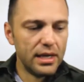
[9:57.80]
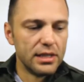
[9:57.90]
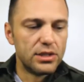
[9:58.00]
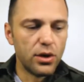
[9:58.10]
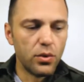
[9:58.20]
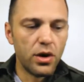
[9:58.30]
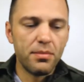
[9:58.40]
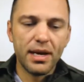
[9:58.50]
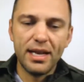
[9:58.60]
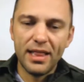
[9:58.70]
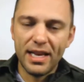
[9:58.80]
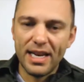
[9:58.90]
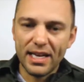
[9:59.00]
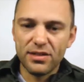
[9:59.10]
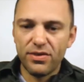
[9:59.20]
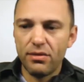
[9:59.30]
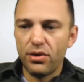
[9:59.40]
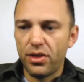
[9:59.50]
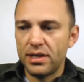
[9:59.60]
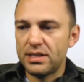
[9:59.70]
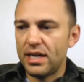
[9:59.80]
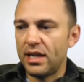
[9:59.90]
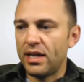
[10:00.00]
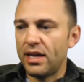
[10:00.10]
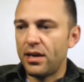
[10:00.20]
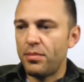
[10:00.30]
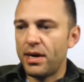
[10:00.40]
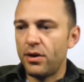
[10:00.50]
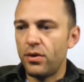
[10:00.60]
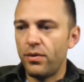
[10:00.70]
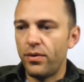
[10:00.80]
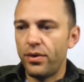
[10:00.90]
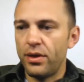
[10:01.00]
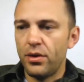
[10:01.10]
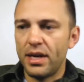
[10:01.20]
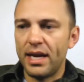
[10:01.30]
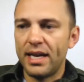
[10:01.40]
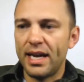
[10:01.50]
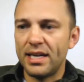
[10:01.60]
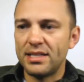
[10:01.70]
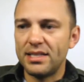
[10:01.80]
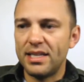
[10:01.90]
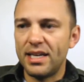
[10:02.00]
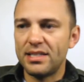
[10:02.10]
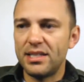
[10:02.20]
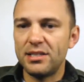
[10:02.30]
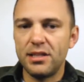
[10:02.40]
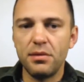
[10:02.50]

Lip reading: So one of the next favorite things that I like about the organic acid test is the